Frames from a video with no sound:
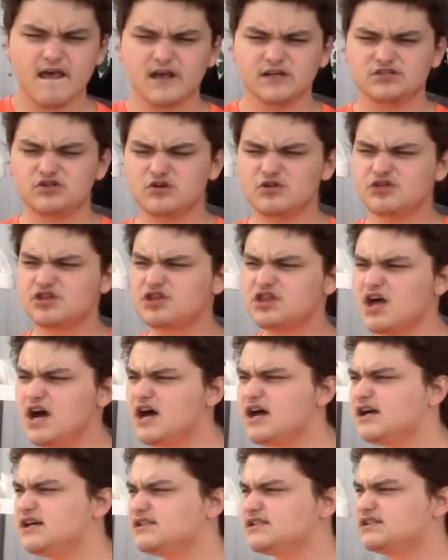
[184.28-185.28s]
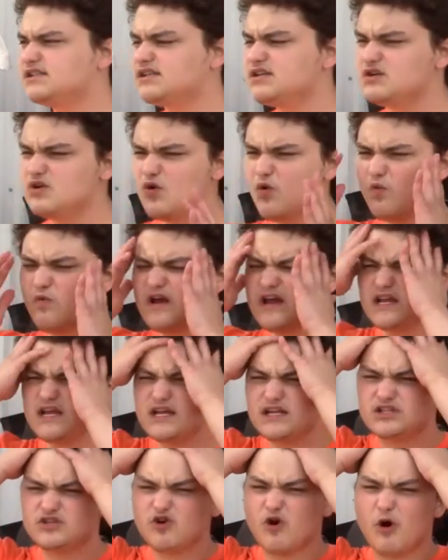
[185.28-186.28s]
So thus, we
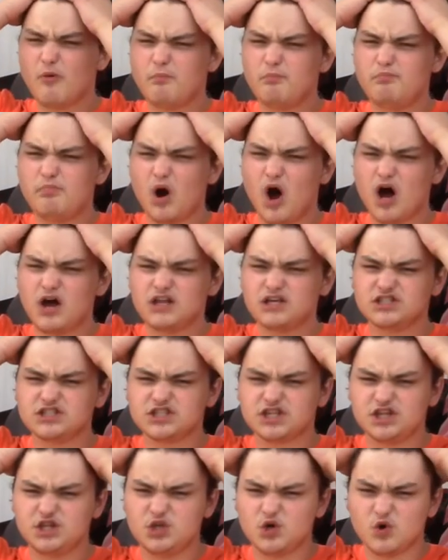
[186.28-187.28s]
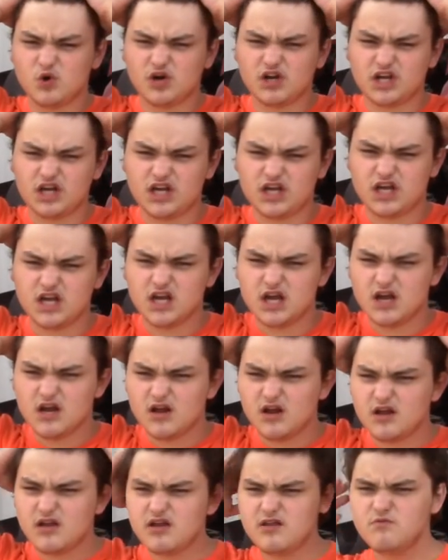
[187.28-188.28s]
need to abolish authority.
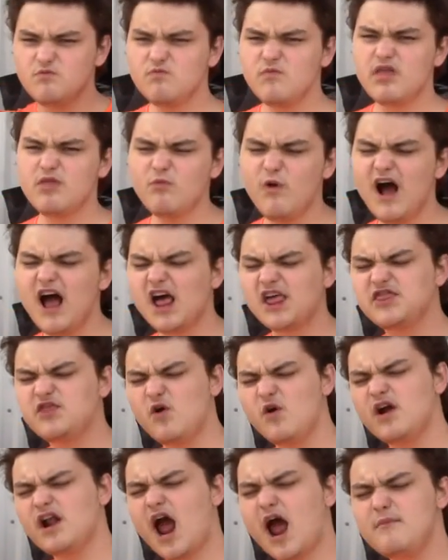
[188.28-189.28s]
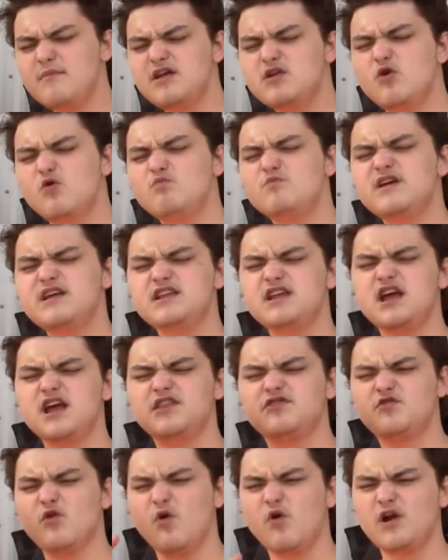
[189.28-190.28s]
And, well, authority, I mean, don't mean the
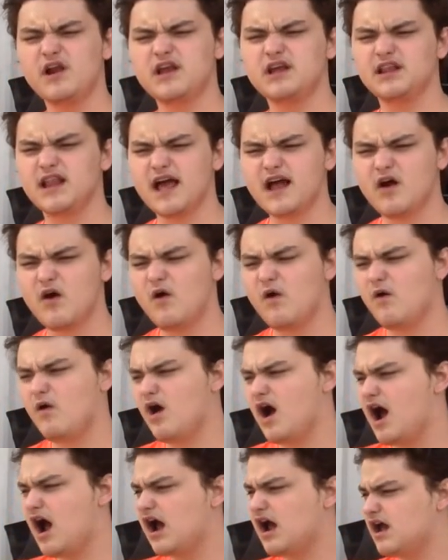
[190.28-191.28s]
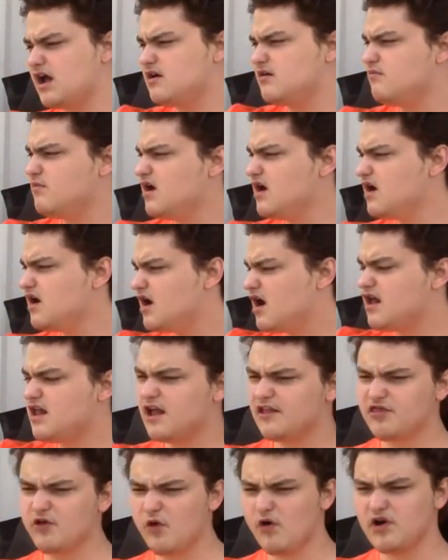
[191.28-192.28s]
authority like, oh, I'm an
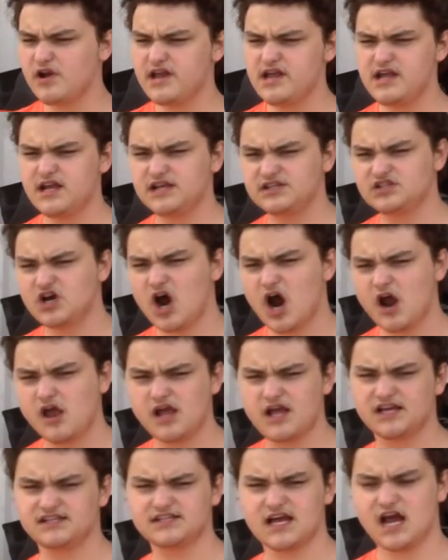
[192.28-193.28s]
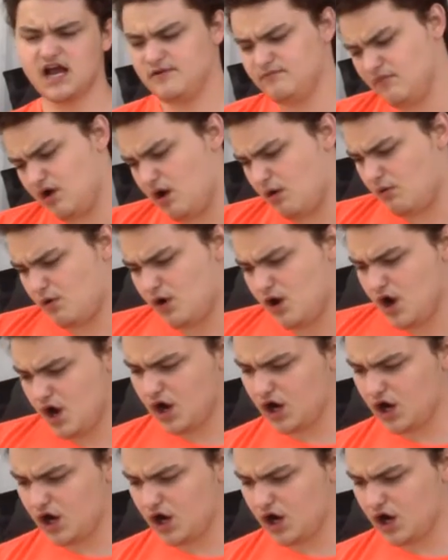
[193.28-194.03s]
authority in guitar because I'm a